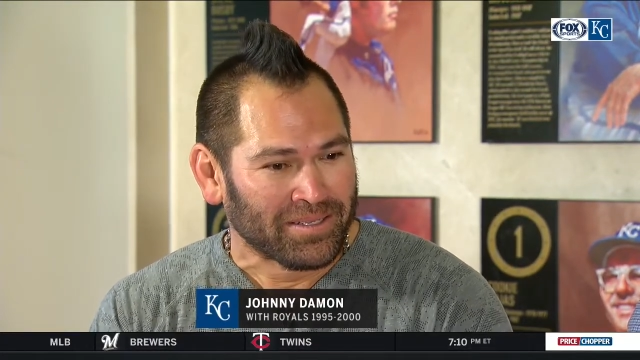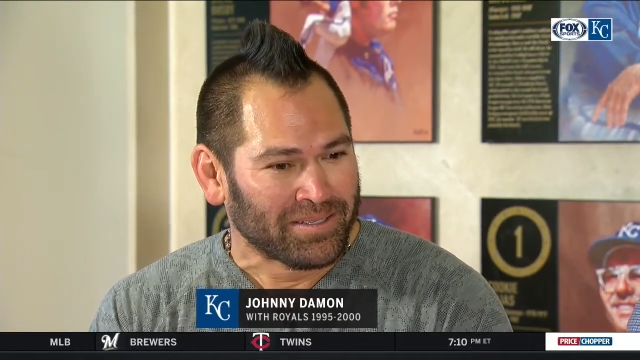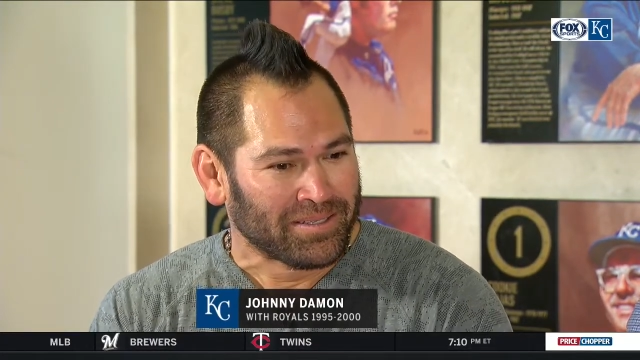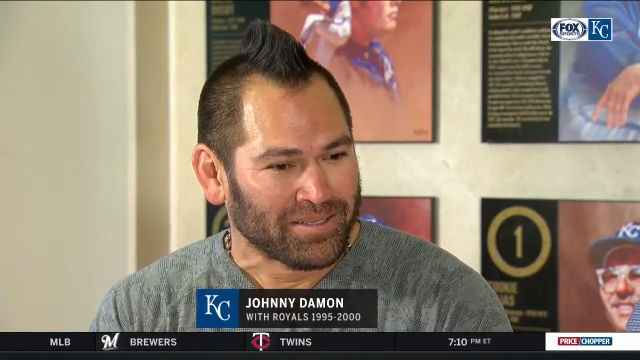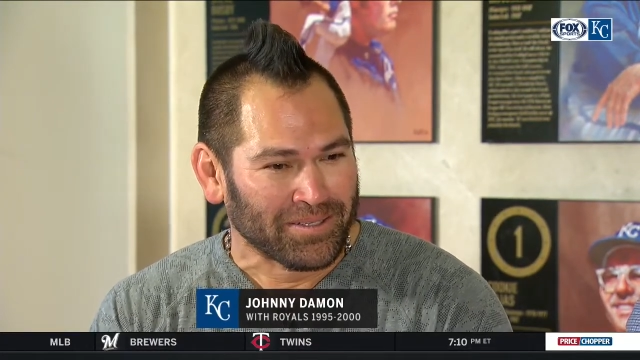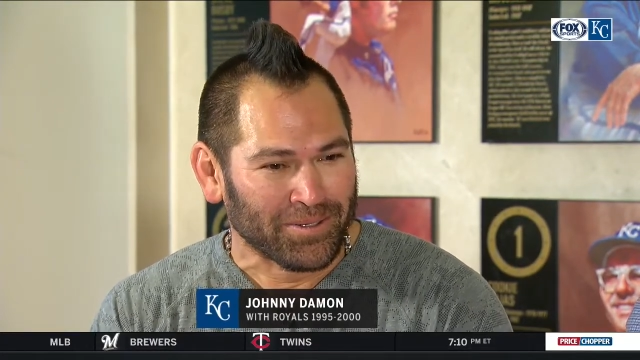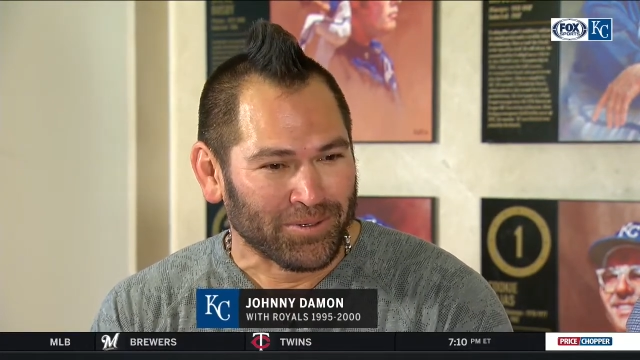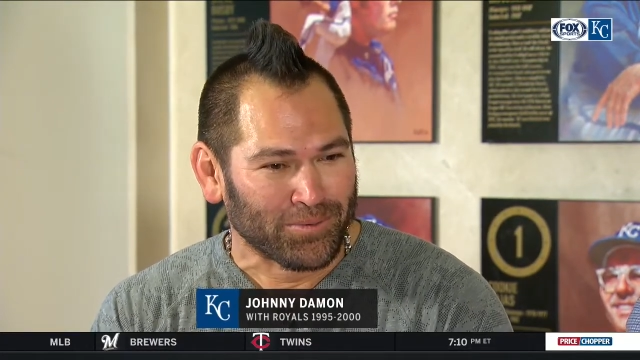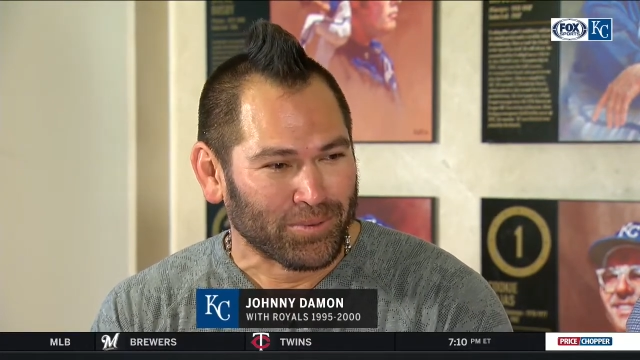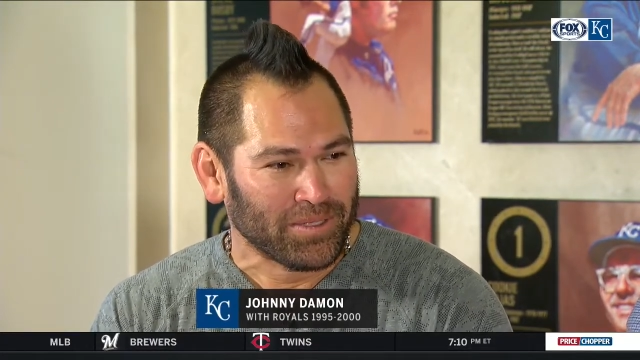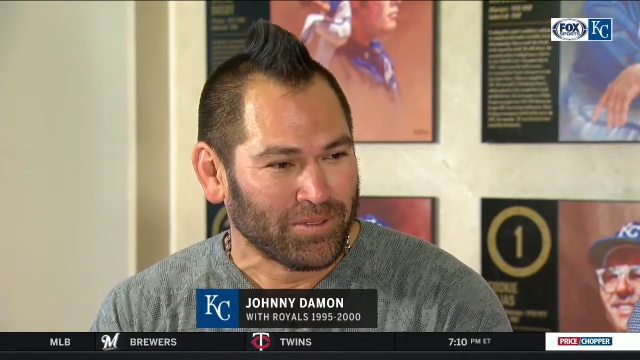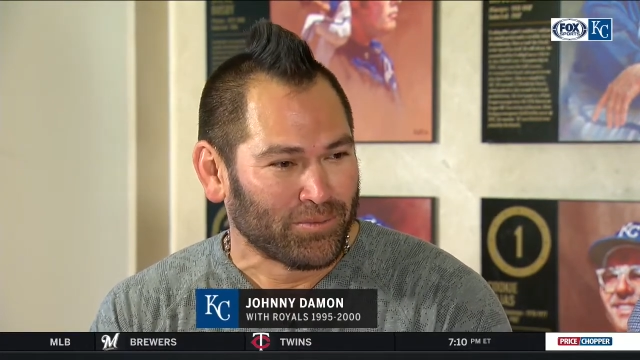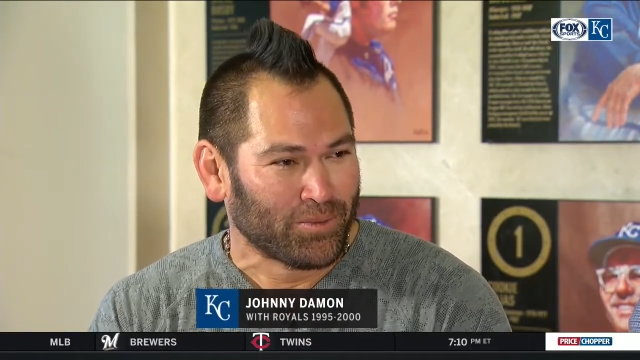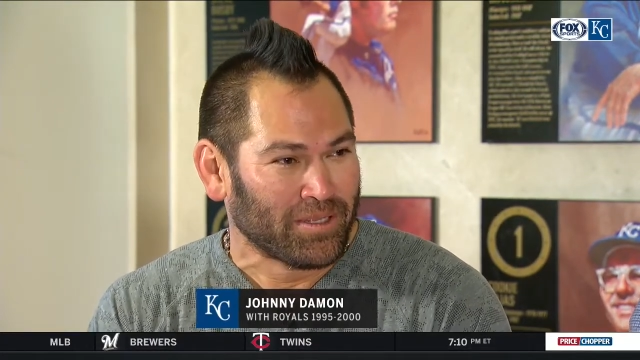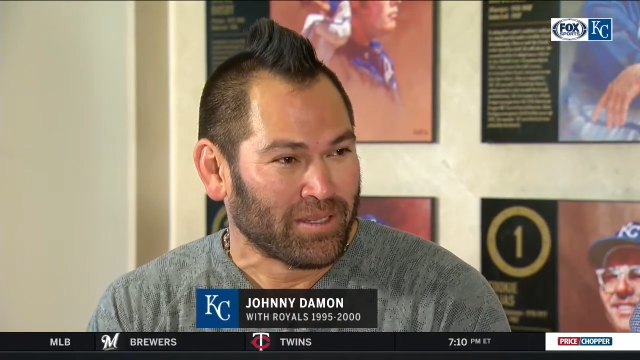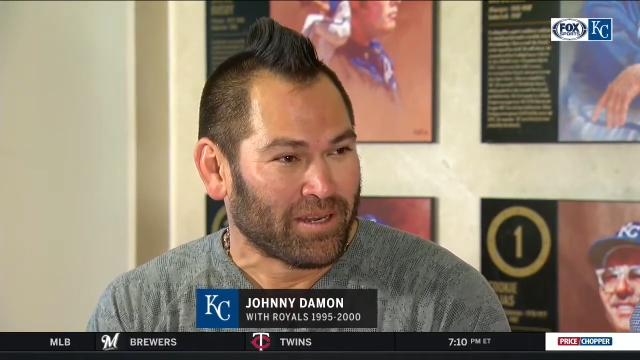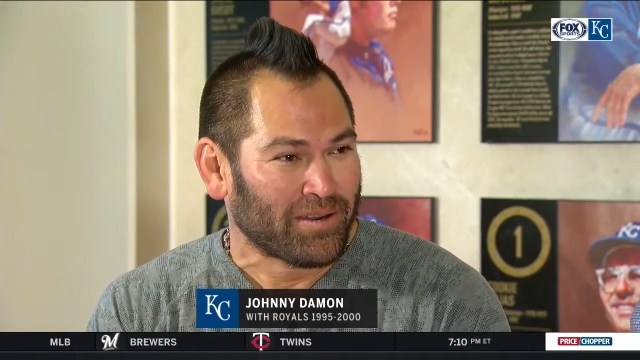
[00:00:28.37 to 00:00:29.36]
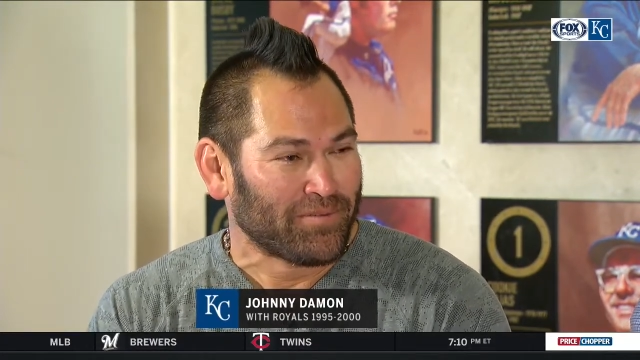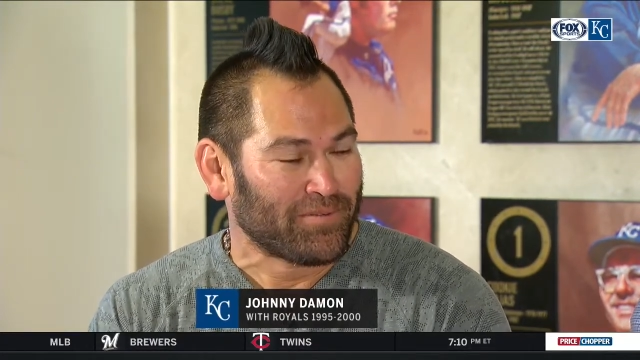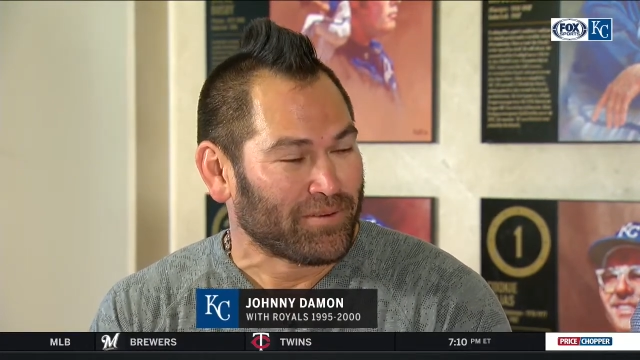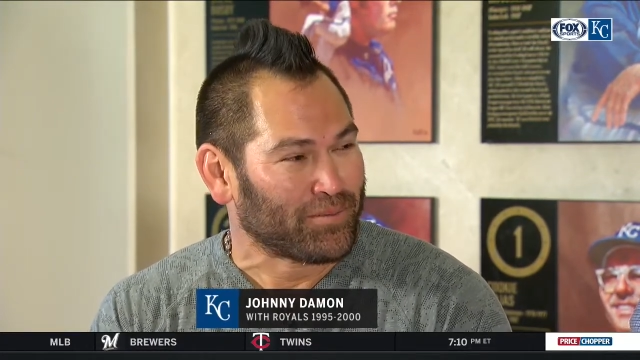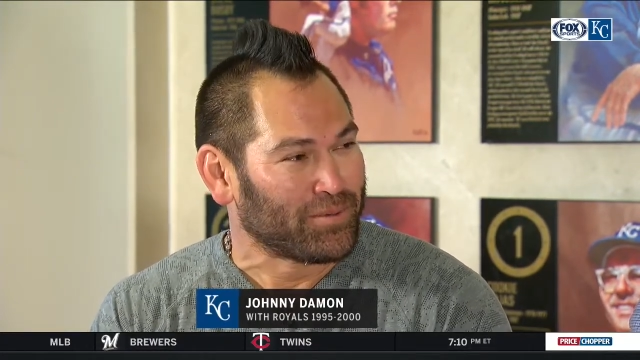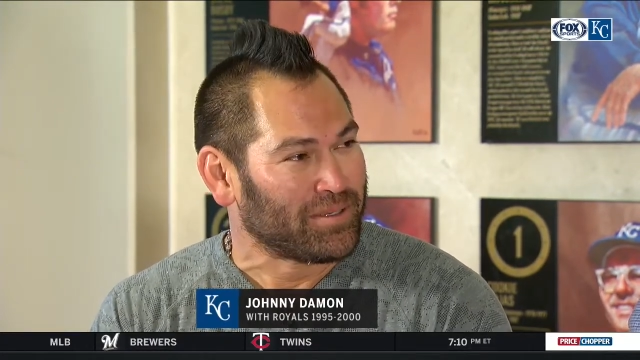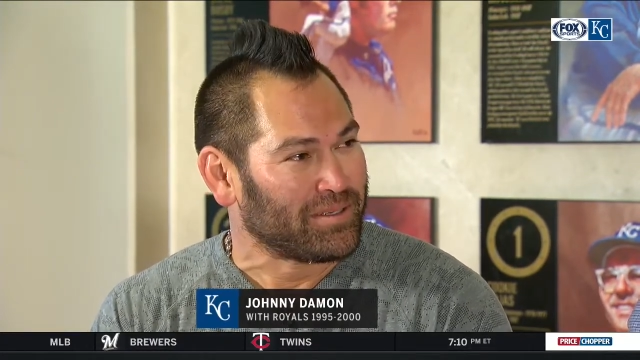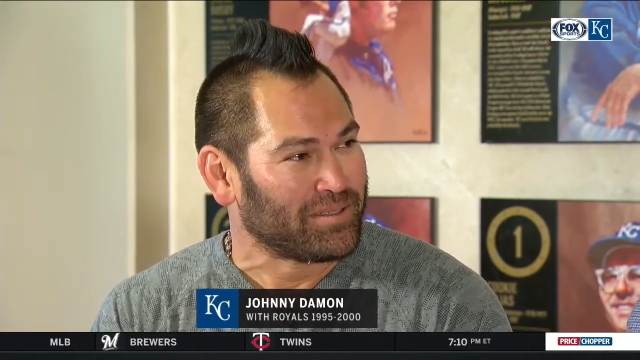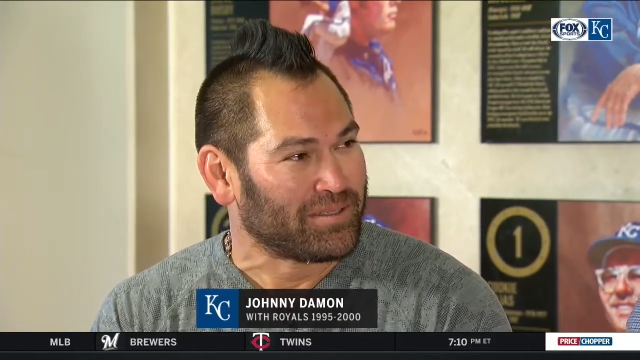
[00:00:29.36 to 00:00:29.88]
you know, we went off and
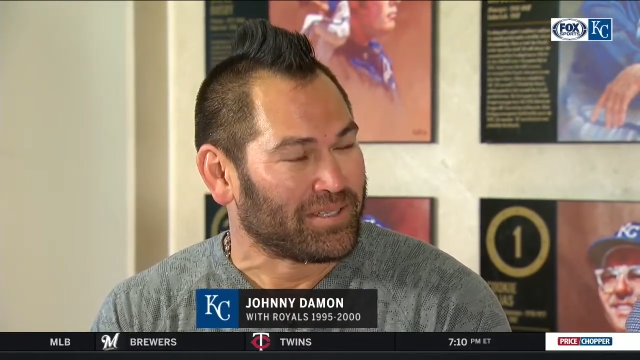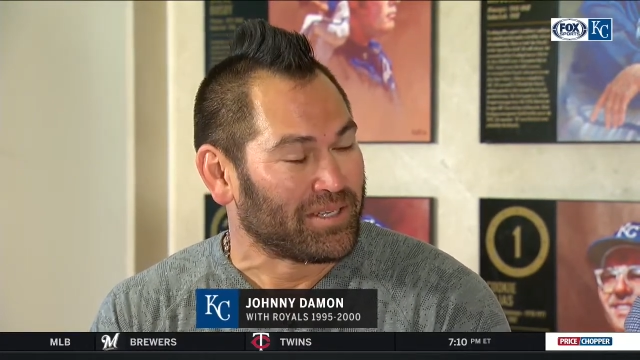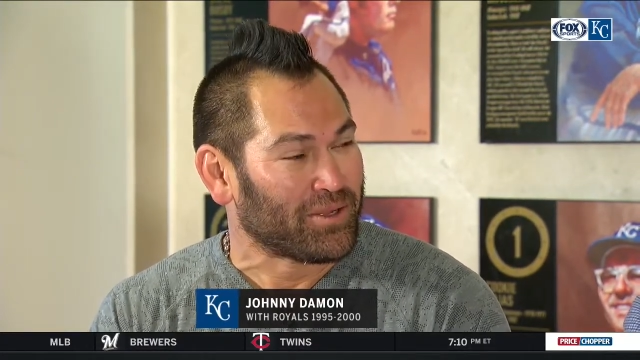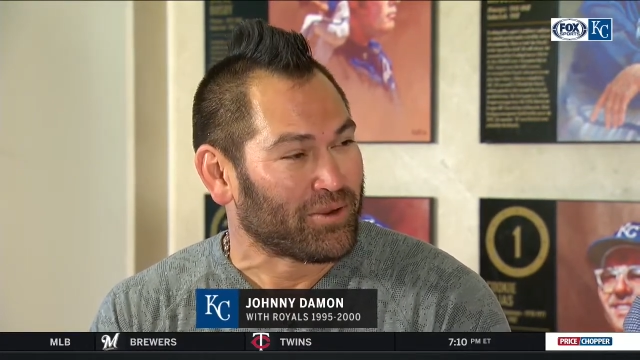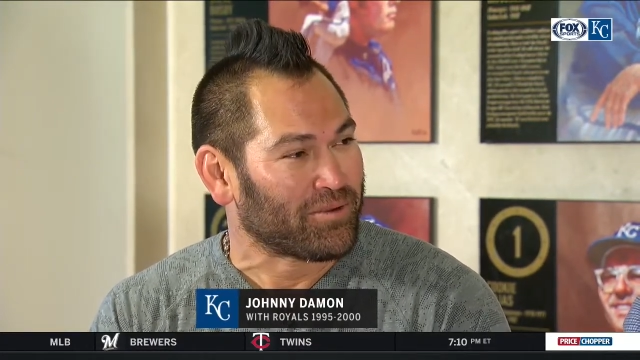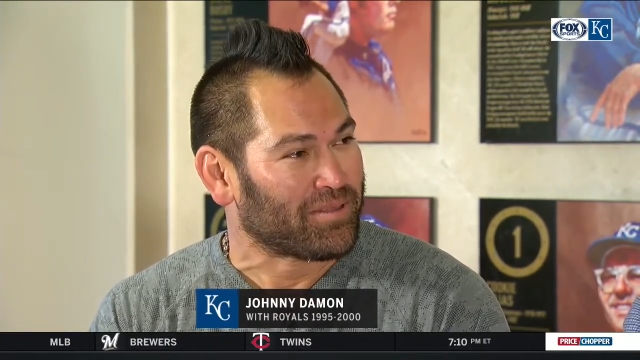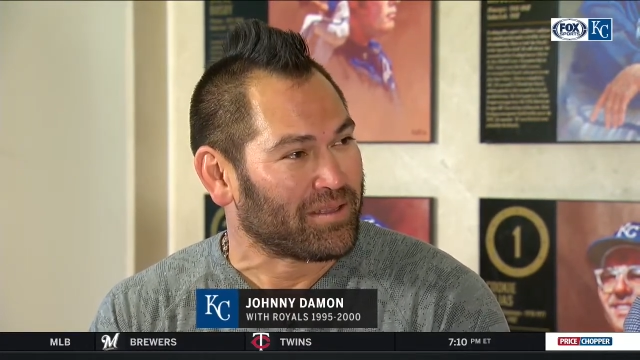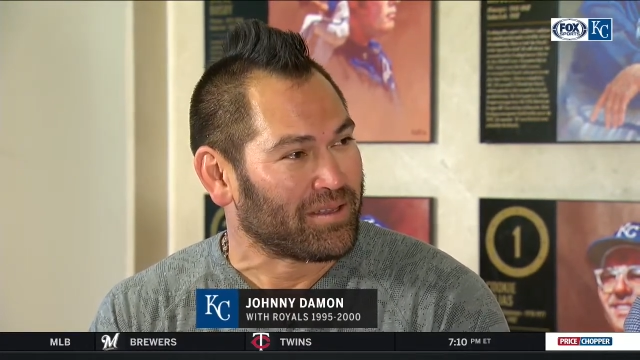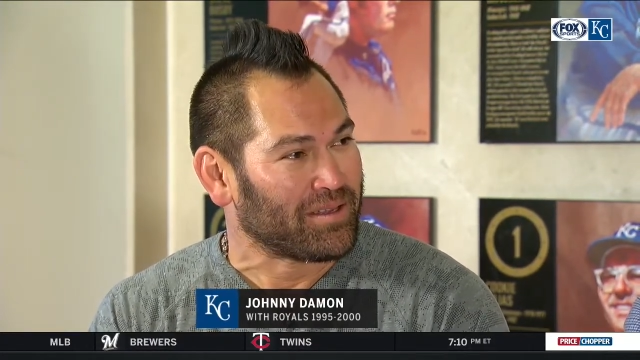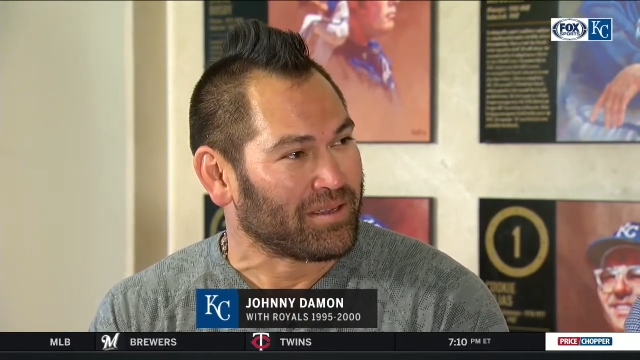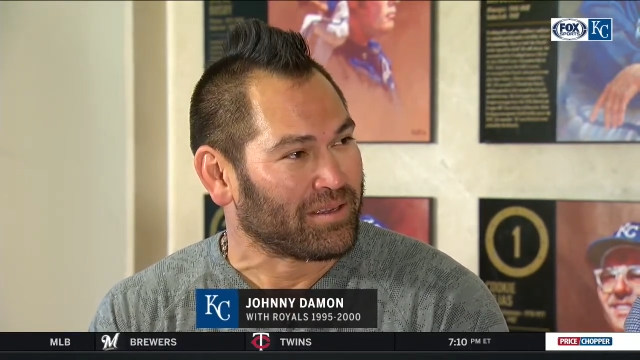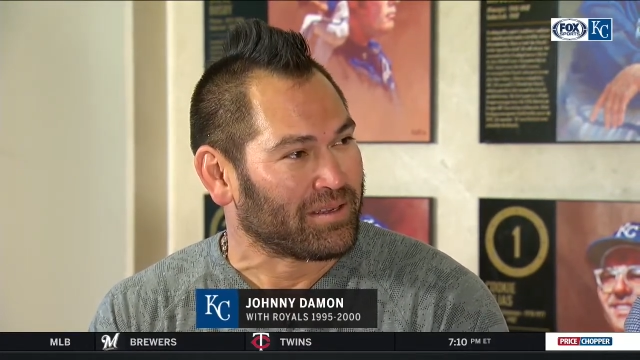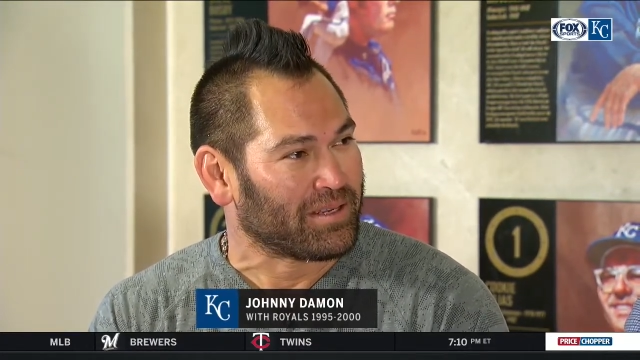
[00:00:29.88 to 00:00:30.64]
we did our thing.